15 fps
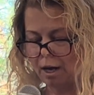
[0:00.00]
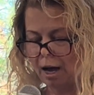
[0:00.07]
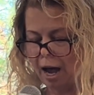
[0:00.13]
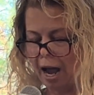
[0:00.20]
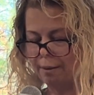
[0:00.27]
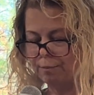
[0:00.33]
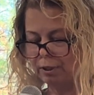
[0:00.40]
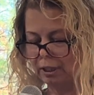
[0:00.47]

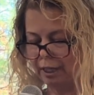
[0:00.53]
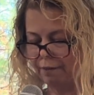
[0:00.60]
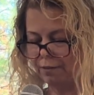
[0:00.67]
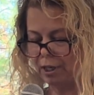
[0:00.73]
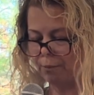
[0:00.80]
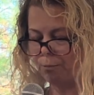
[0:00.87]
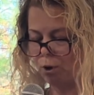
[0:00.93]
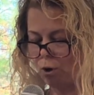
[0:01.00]
I believe
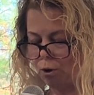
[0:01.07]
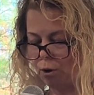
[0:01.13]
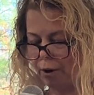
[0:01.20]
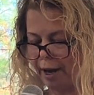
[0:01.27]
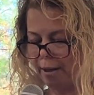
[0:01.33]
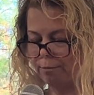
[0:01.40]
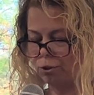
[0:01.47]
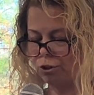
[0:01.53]
that
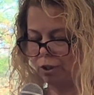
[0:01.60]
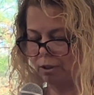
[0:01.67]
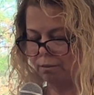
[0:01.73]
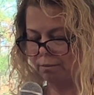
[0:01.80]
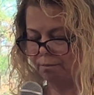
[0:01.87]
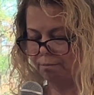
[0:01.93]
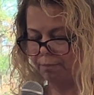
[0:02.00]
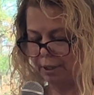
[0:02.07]
programs
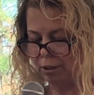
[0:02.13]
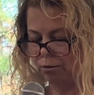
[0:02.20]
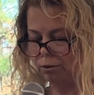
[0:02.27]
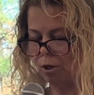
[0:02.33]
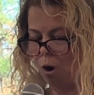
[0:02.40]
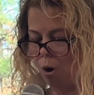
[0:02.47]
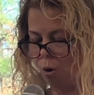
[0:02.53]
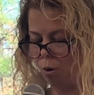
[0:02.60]
should
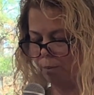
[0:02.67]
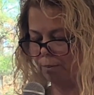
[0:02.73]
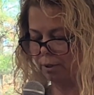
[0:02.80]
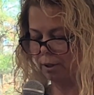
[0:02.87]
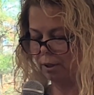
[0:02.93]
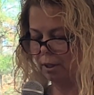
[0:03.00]
build hope.